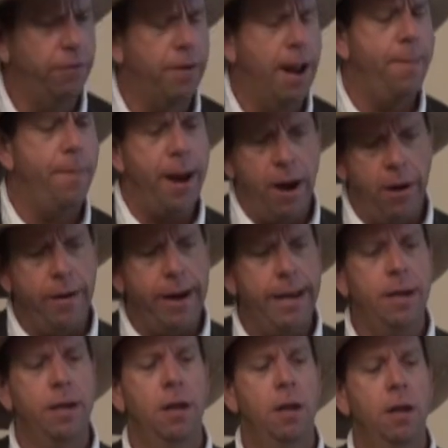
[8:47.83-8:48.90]

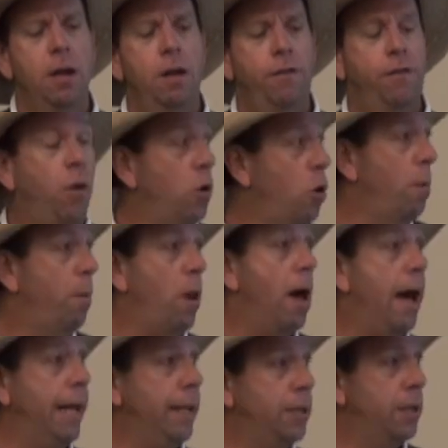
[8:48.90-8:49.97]
riparian photo
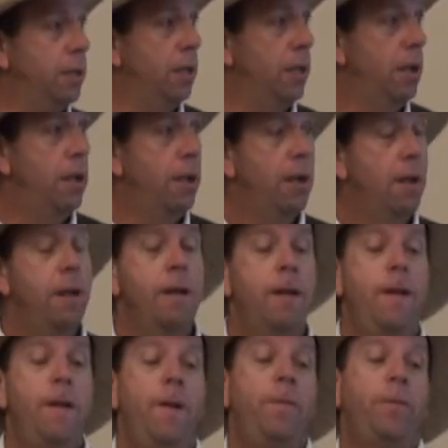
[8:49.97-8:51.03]
plots,
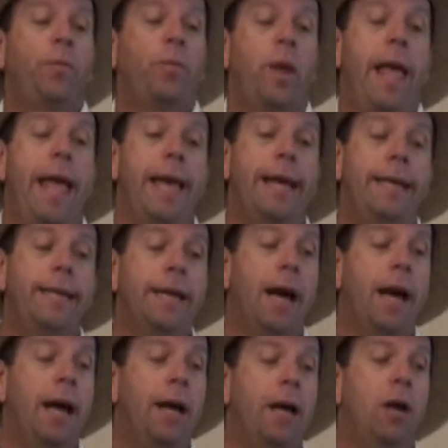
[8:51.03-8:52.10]
and
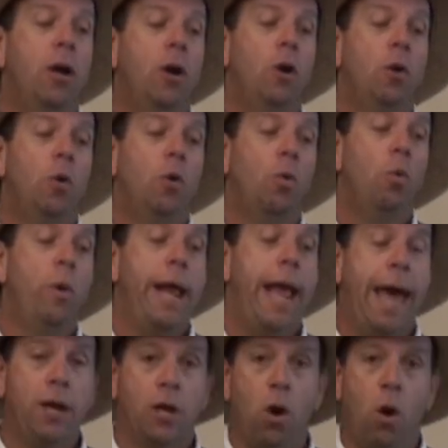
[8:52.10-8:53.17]
we
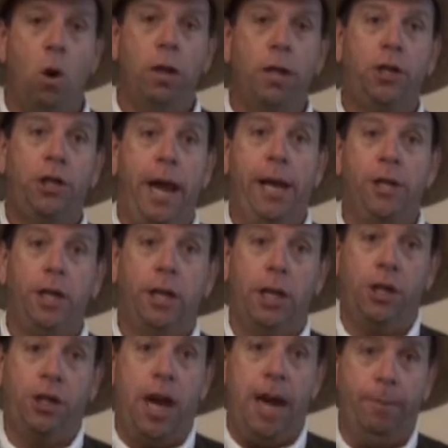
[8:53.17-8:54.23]
had a goal of changing the
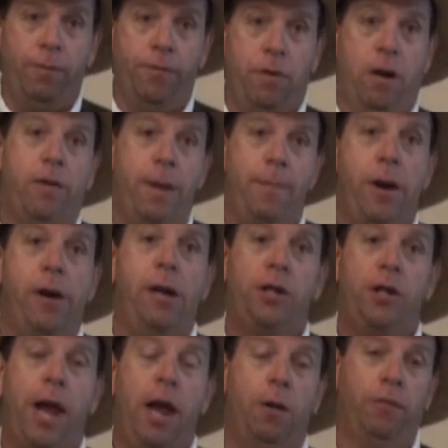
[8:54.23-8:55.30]
shape of our riparian
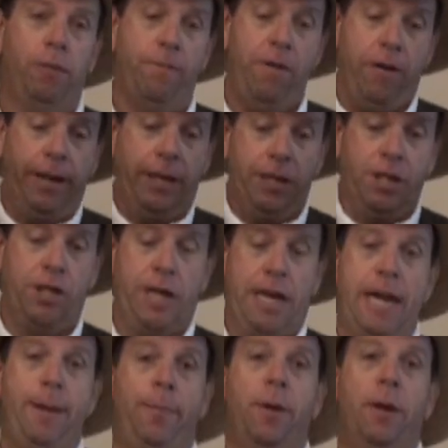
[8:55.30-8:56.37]
channel from very
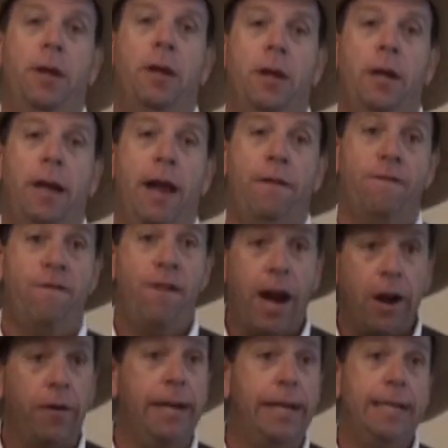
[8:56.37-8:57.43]
steep and
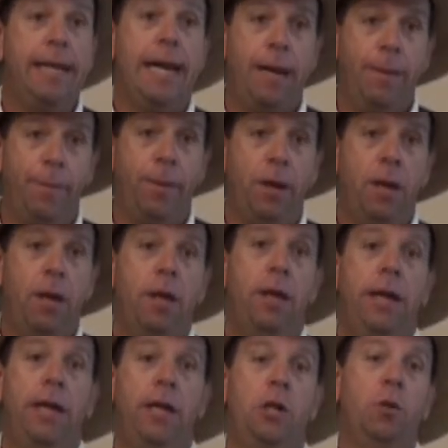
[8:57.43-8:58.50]
very deep
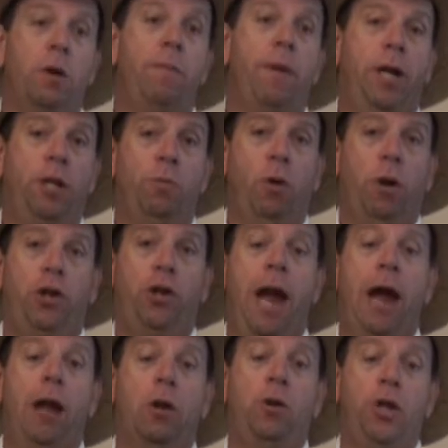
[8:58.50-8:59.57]
into a much more
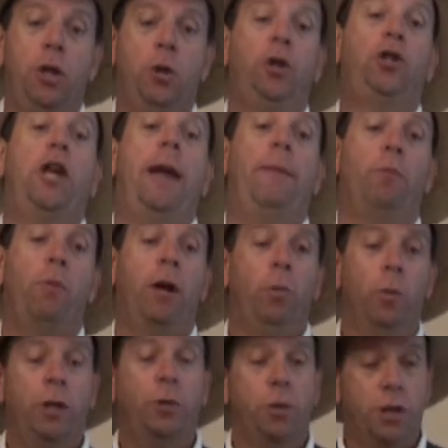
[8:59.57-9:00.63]
shallow U-shaped one,
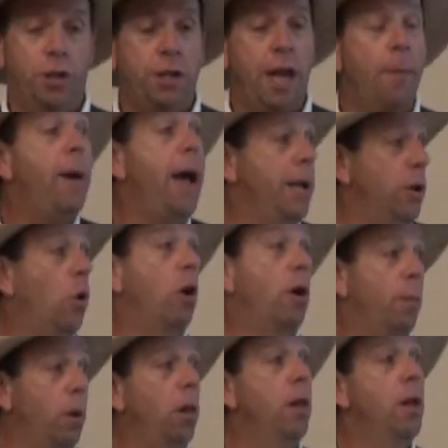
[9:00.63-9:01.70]
which was
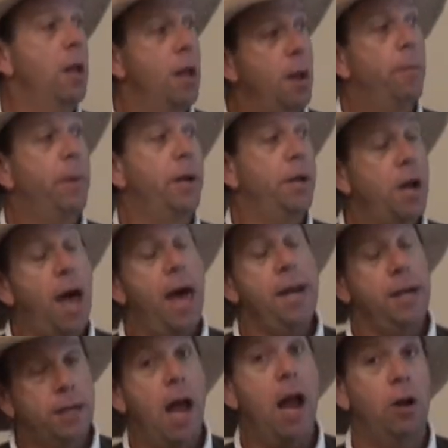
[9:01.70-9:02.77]
semi-normal, but not
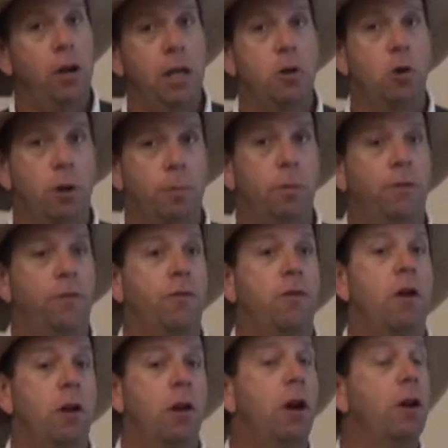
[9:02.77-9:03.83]
entirely normal
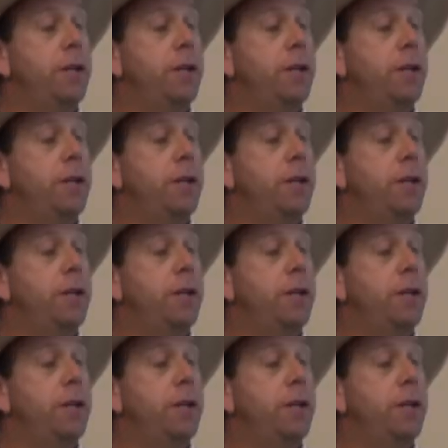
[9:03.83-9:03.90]
for our